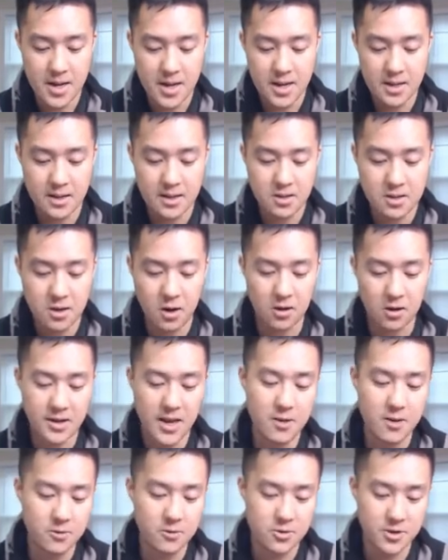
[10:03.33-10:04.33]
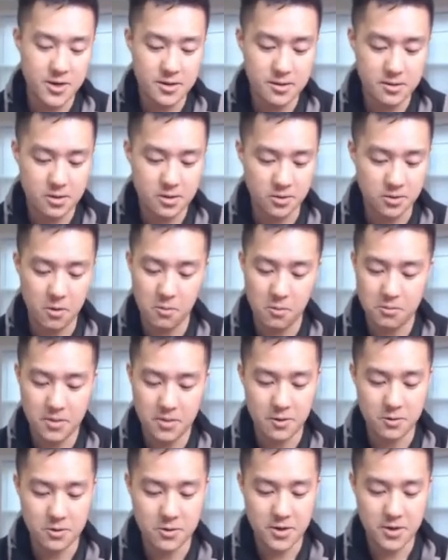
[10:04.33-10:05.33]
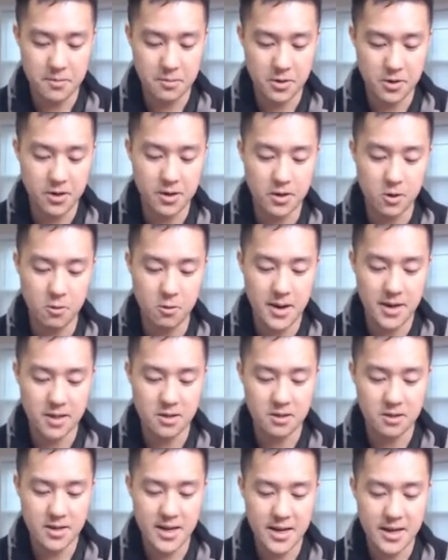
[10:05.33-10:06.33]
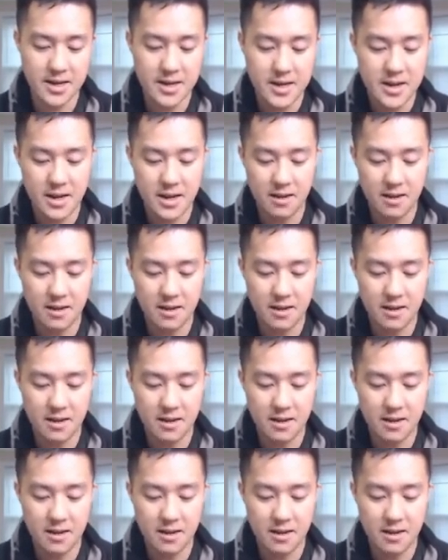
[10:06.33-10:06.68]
This card can't retreat, so you know, not retreat, but you can go back to your deck.